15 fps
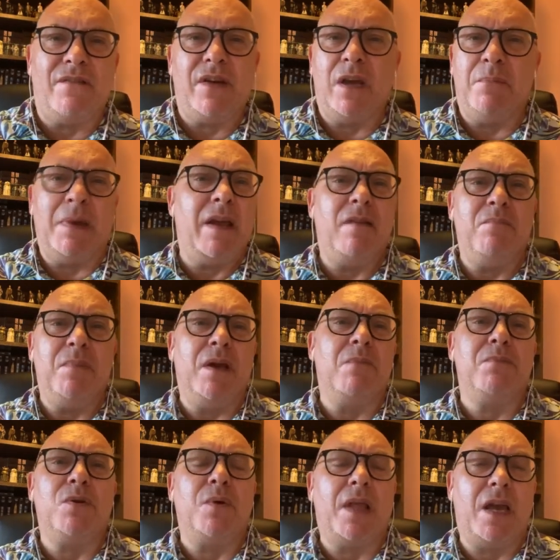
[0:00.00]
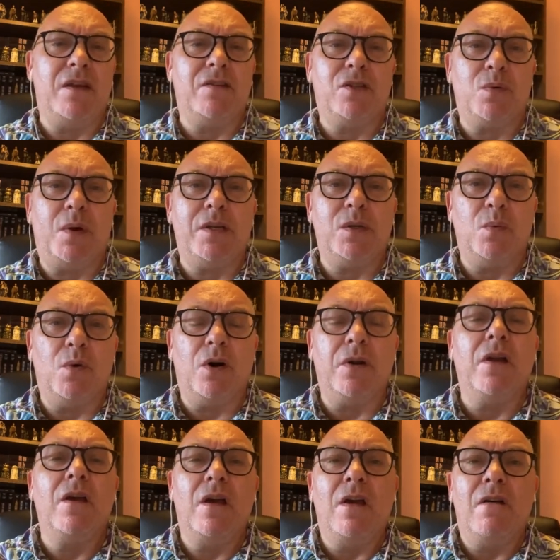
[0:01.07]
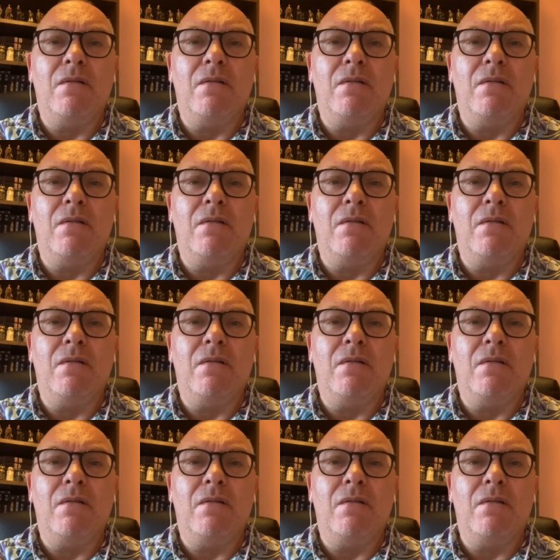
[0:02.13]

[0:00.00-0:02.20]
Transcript: I think it may even be up to an age 21.